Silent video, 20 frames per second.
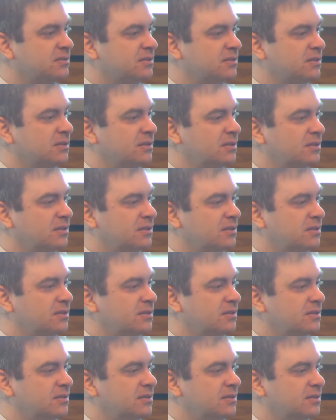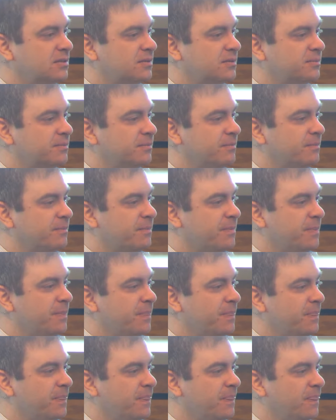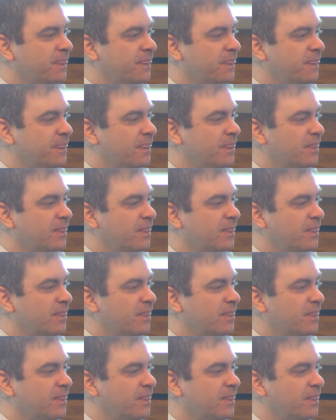Nobody speaks.